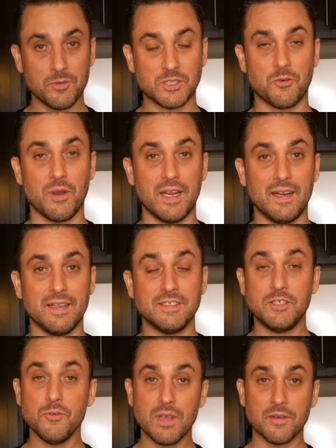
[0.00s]
was created in
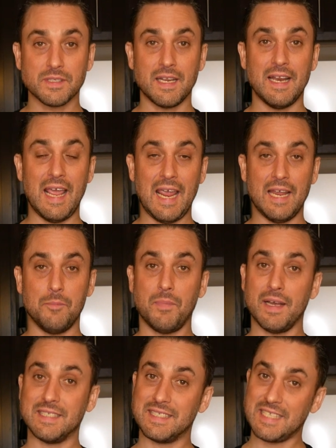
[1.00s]
2008
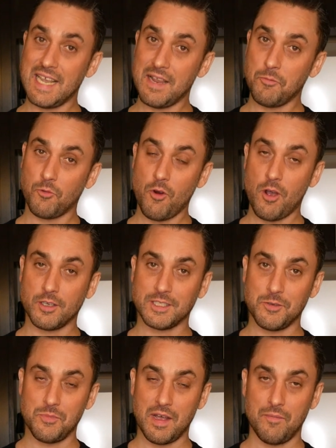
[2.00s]
by Sam Ross,
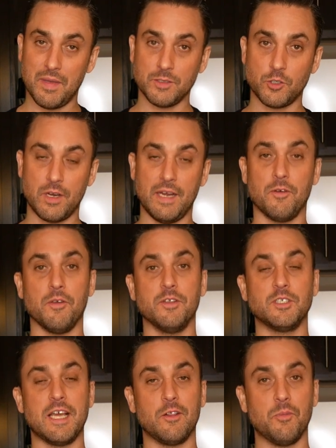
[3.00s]
whom I mentioned here on the
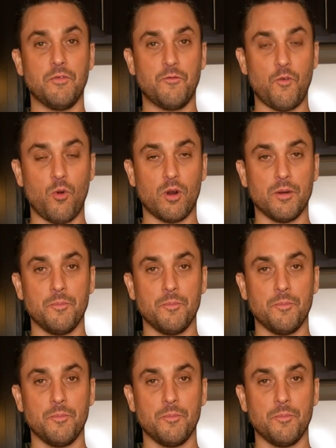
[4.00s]
channel before.